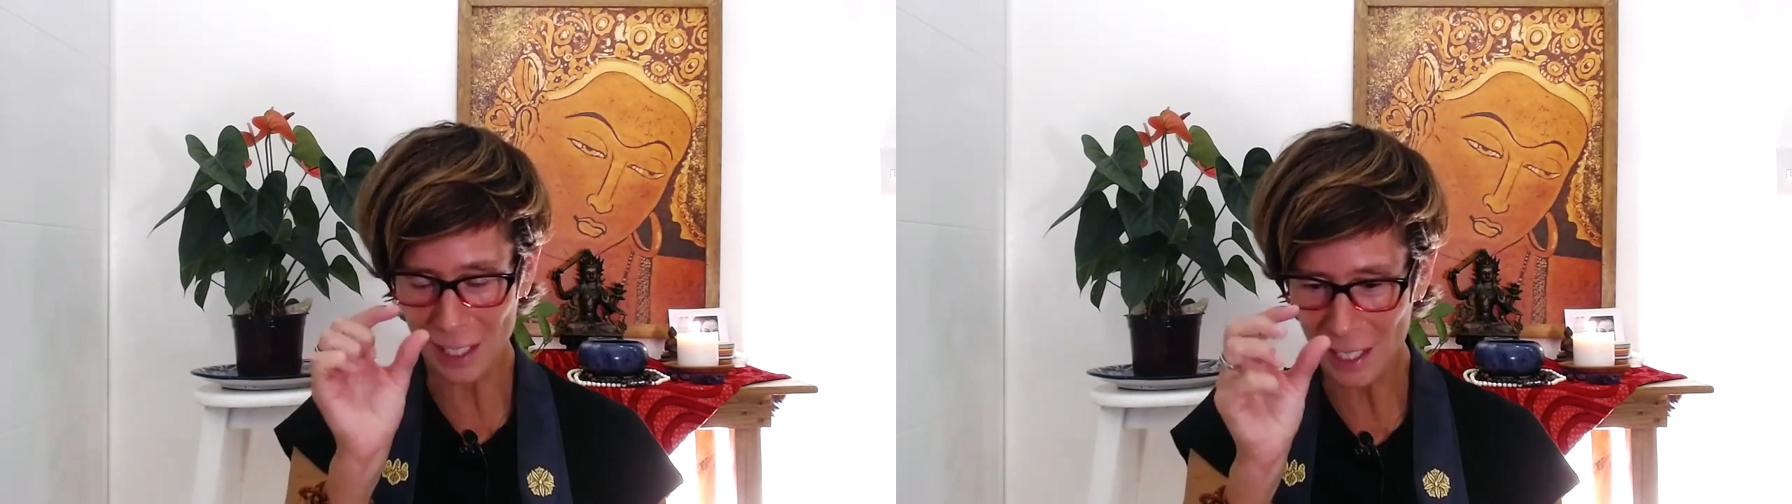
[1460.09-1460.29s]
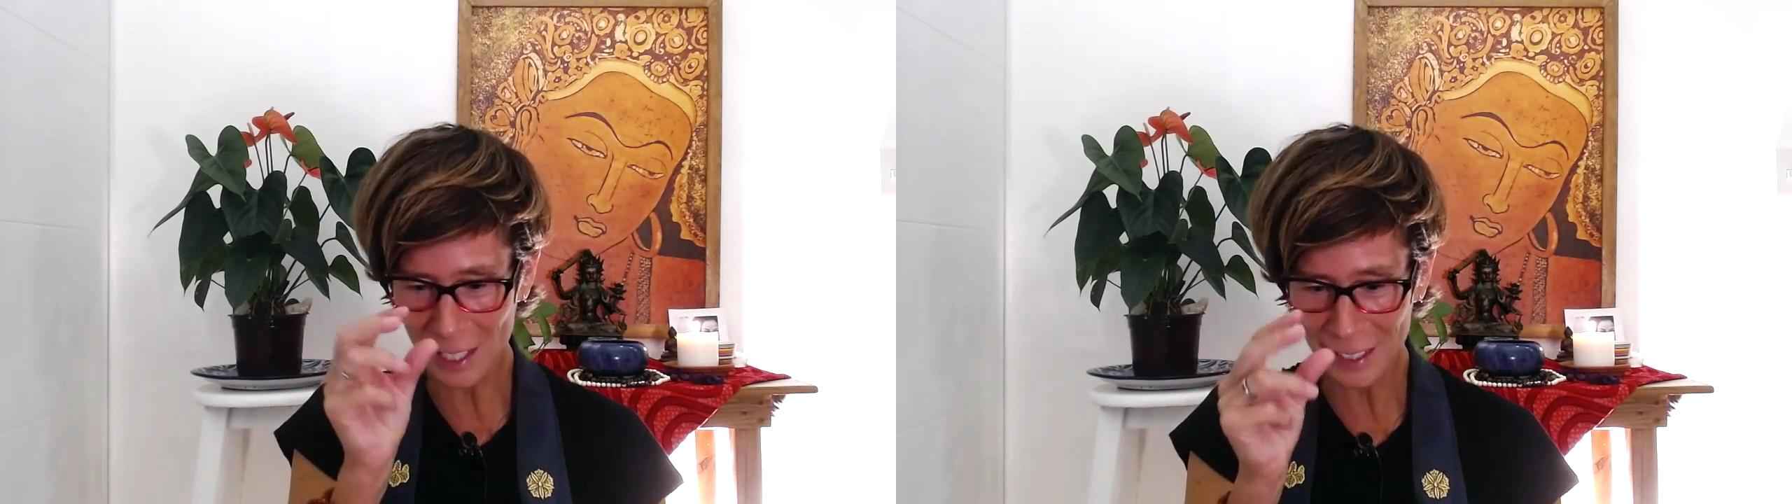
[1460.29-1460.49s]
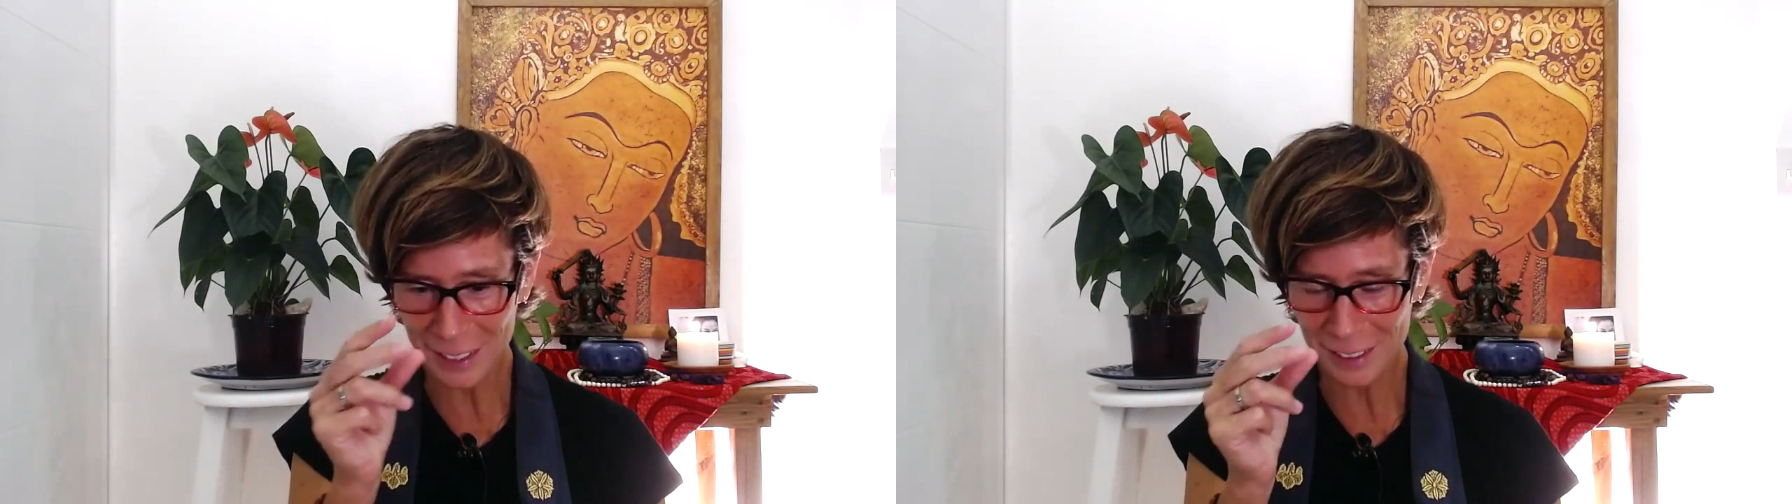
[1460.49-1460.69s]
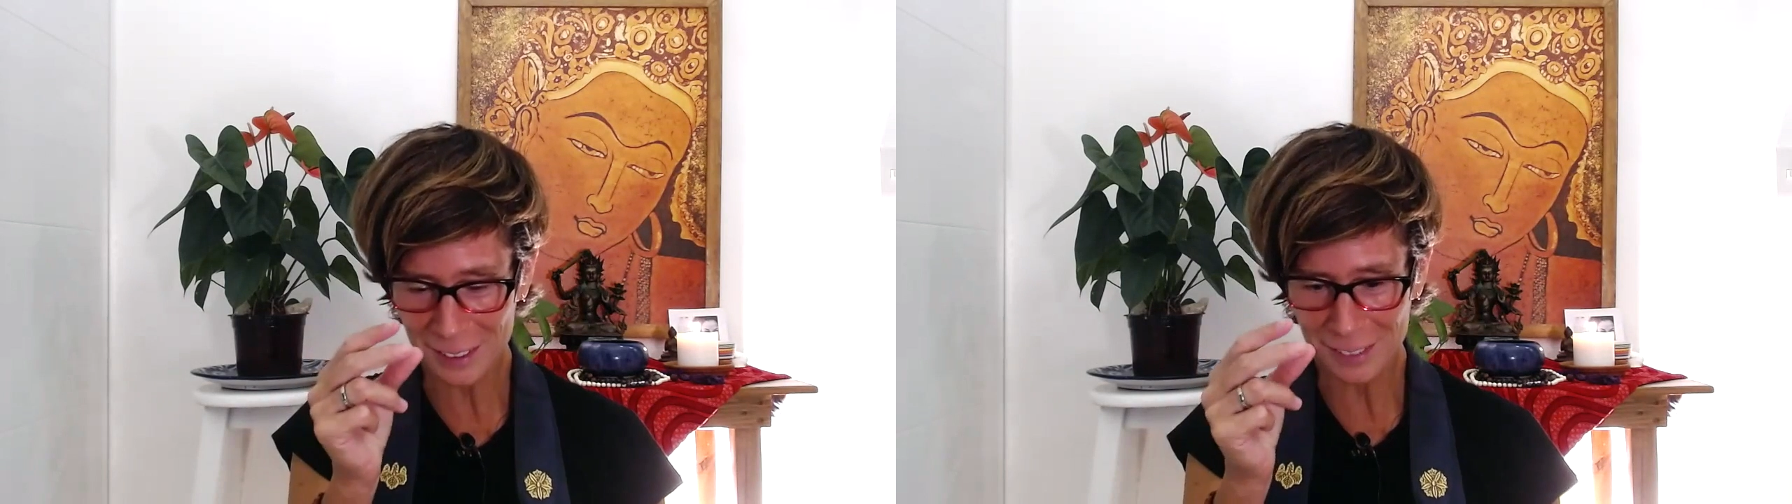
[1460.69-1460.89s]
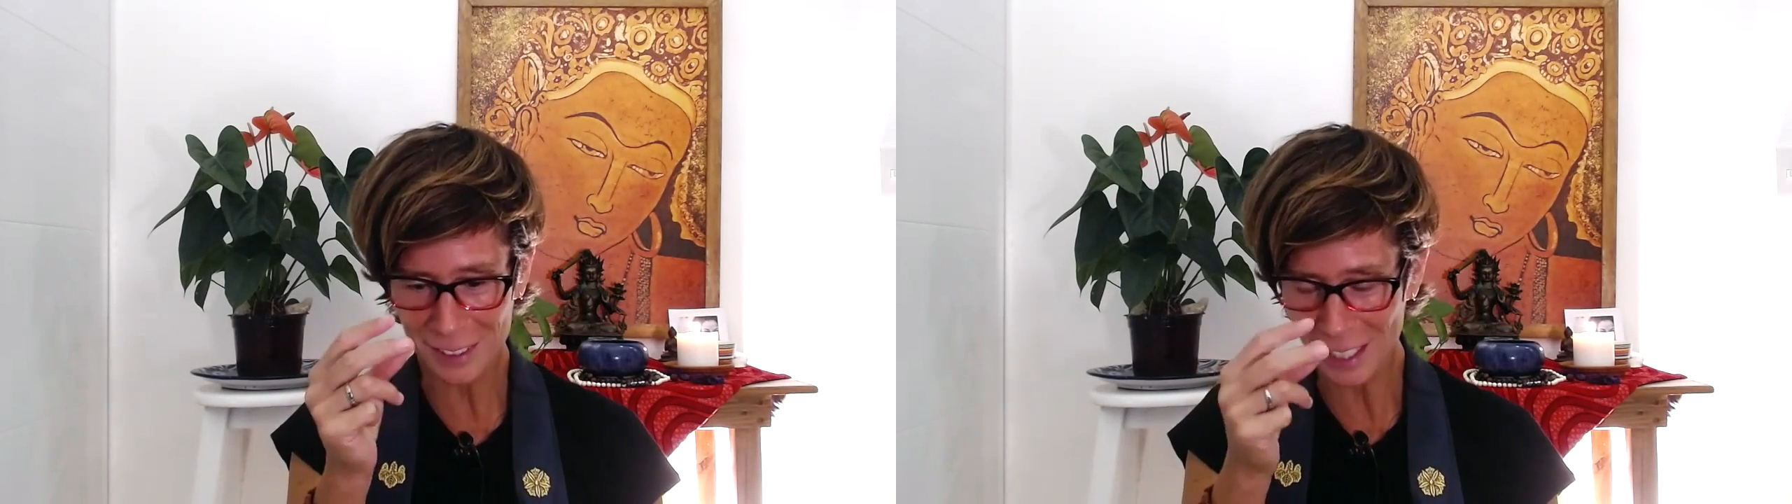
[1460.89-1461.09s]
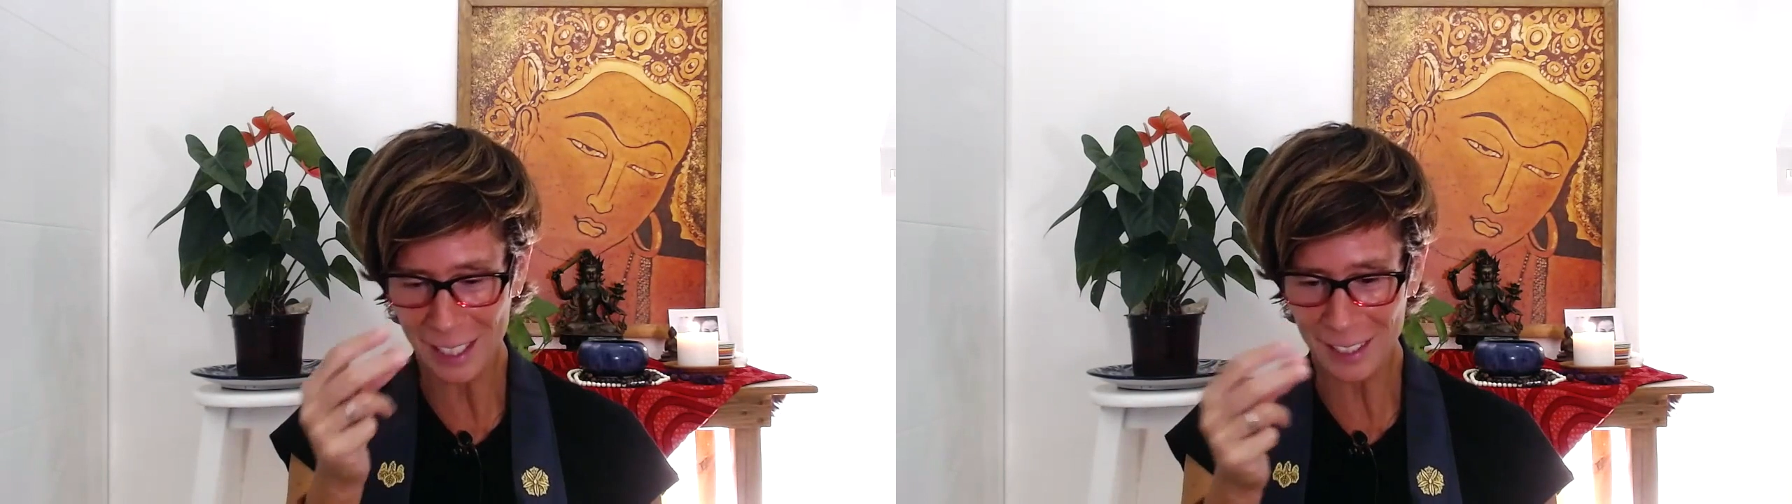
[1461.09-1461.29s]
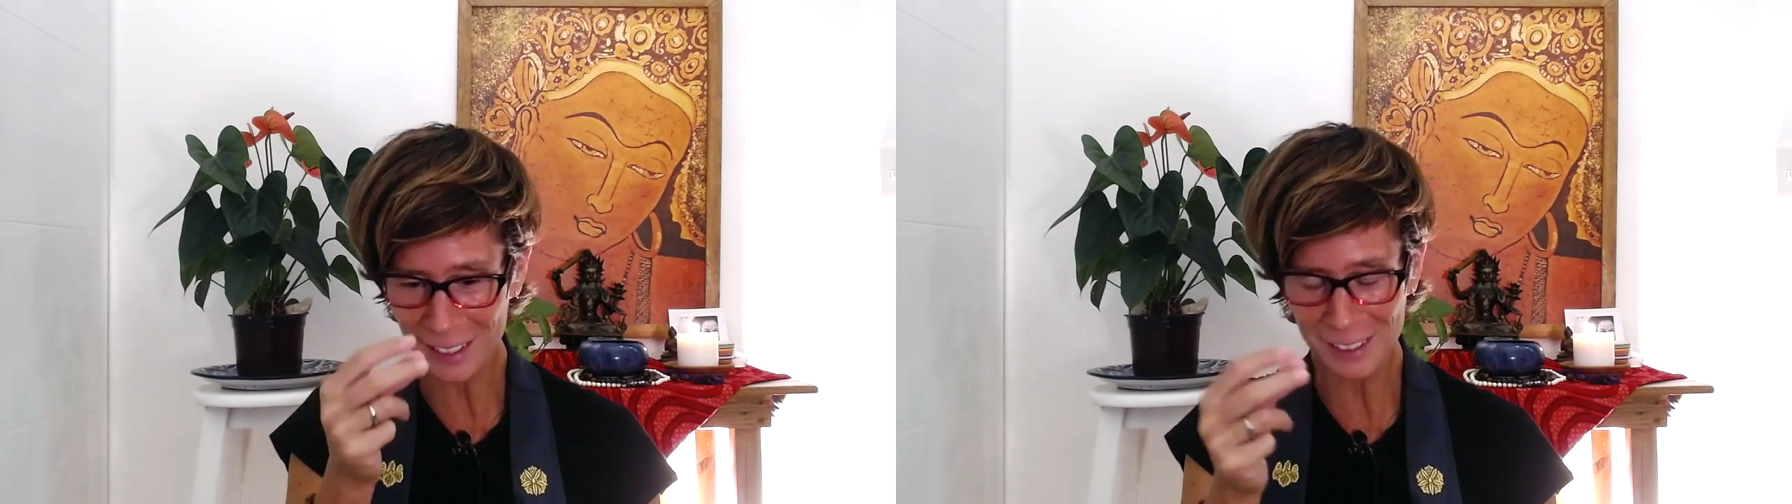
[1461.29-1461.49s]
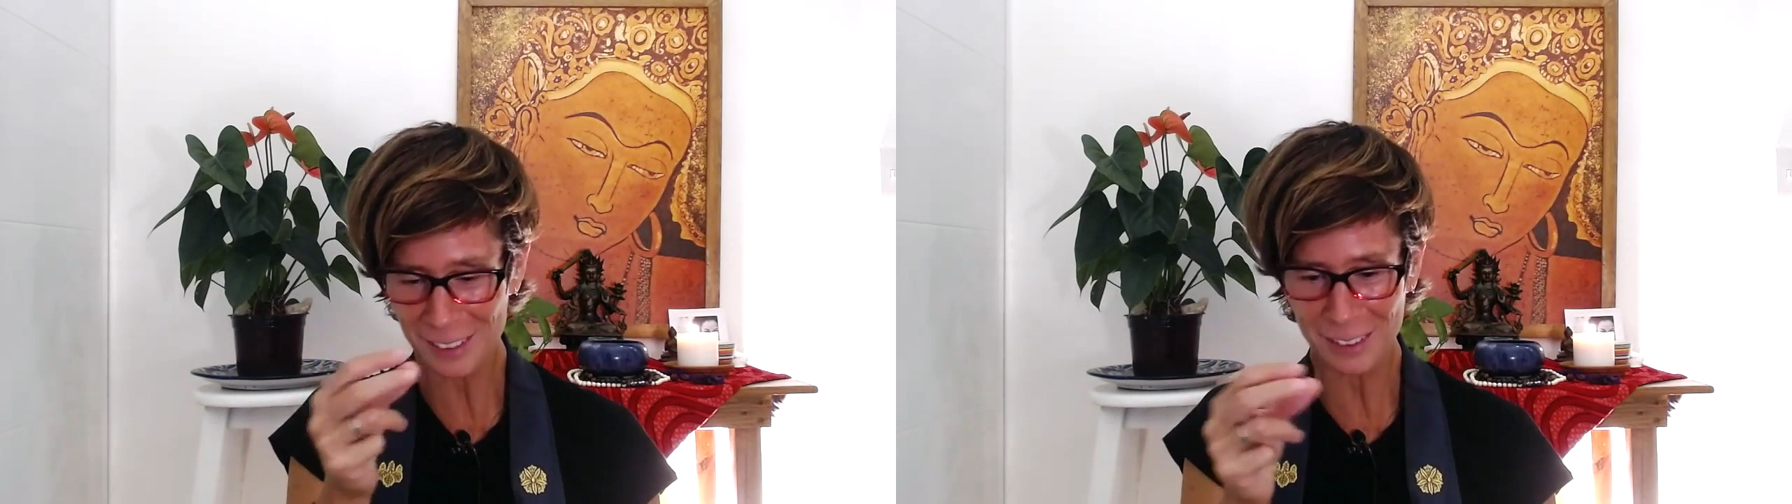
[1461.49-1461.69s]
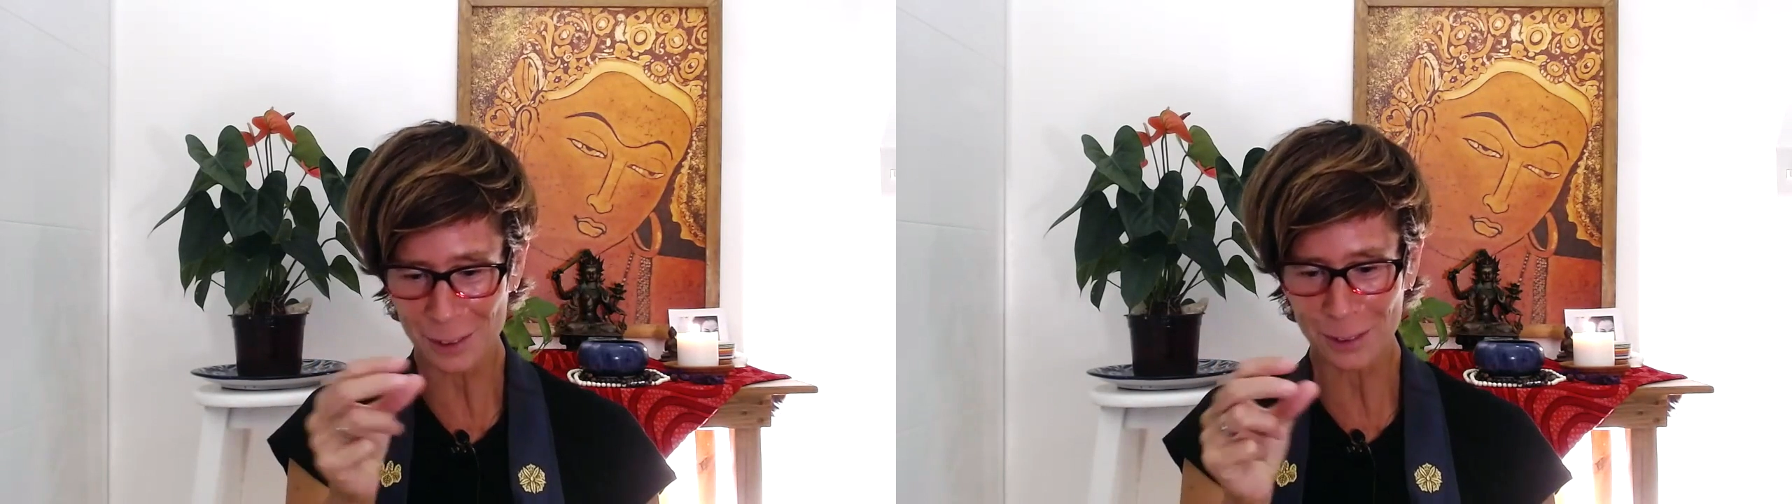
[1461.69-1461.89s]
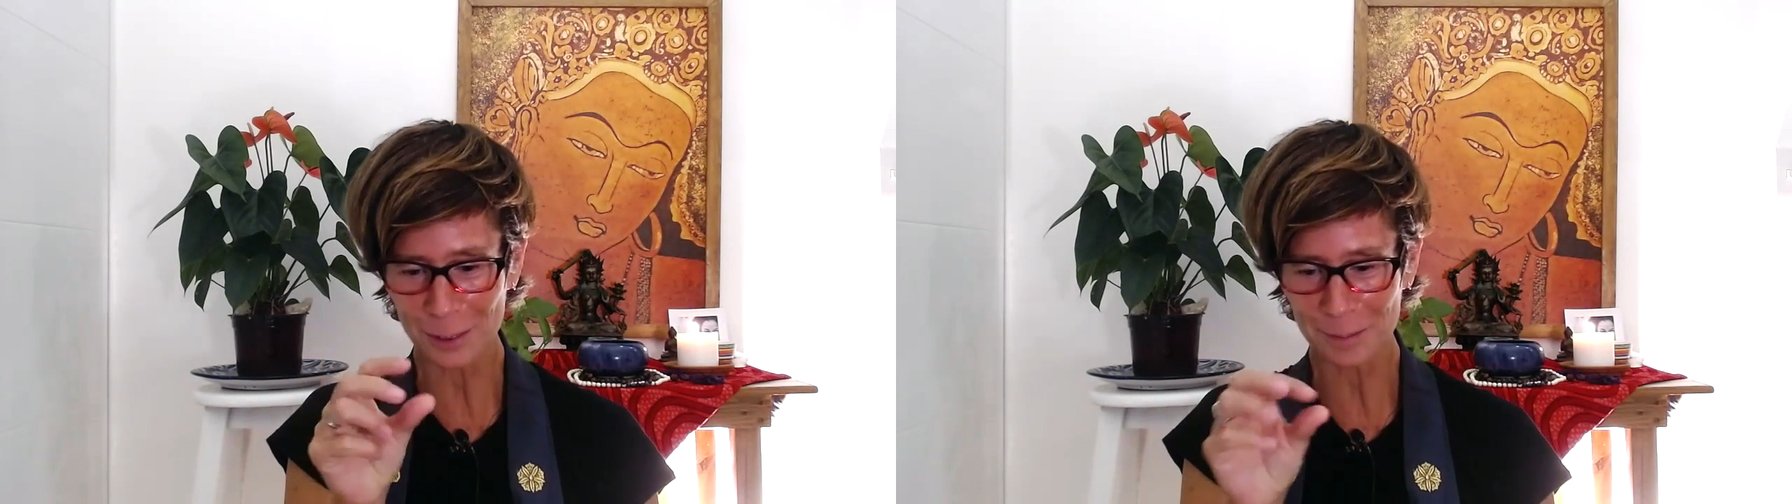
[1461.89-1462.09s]
tiniest
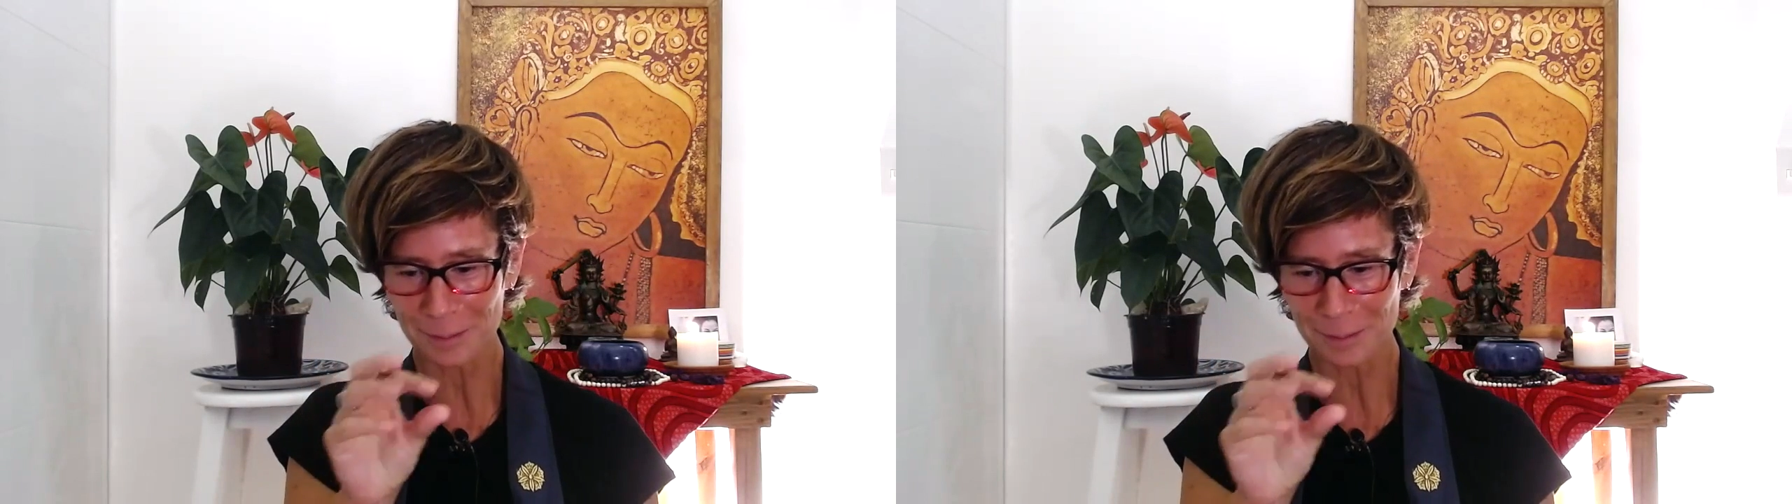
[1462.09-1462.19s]
little